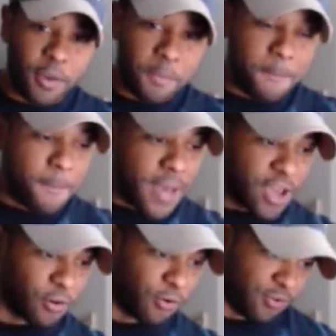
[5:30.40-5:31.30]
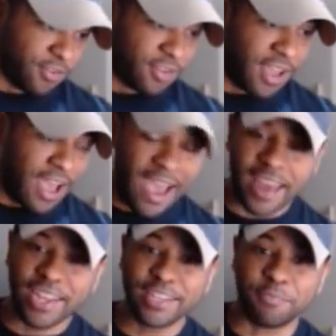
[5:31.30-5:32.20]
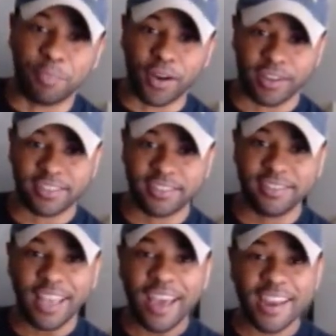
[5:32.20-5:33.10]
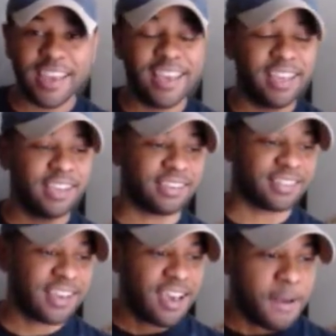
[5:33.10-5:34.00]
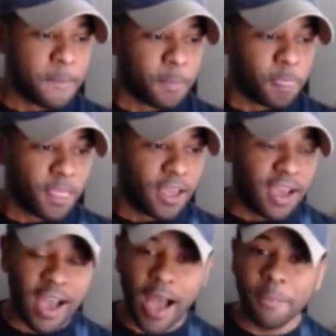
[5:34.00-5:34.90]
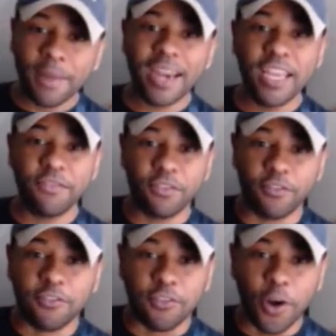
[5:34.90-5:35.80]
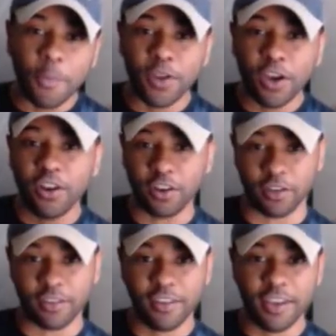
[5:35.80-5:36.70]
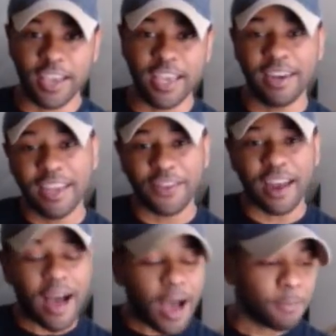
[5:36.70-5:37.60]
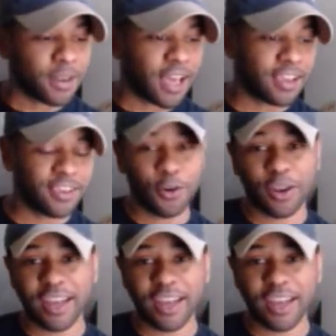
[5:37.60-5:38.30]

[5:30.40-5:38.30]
metal at his bus. That is, I'm not even from the hood. And even I'm like, yo,